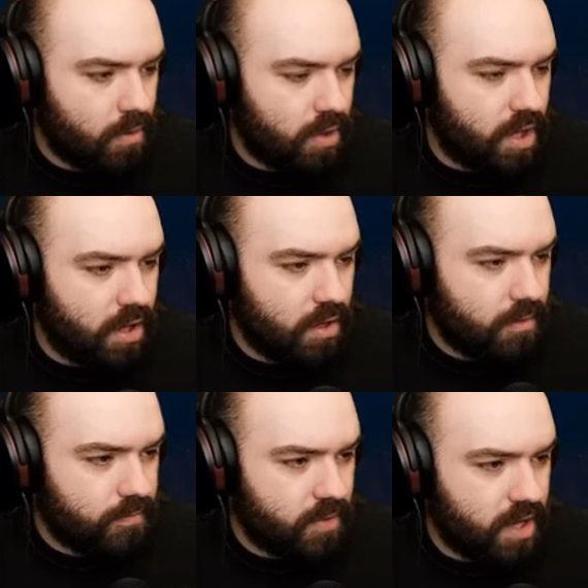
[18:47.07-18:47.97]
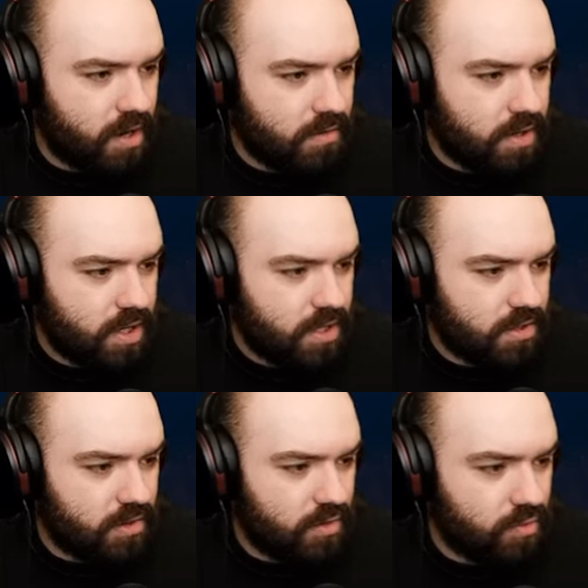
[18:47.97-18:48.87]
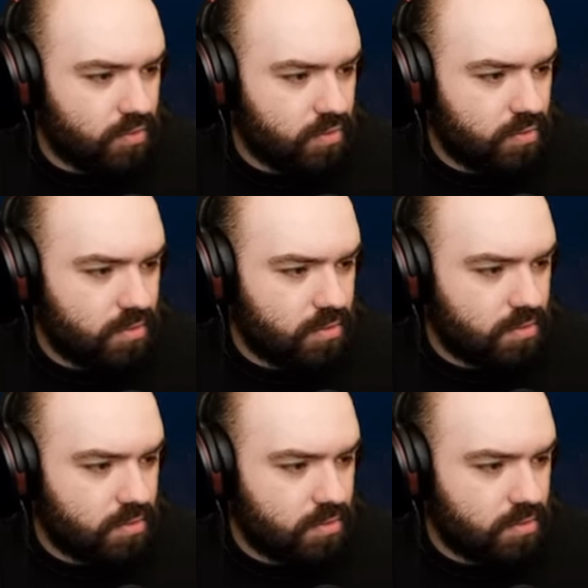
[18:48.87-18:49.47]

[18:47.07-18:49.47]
Okay, Harry and Lou.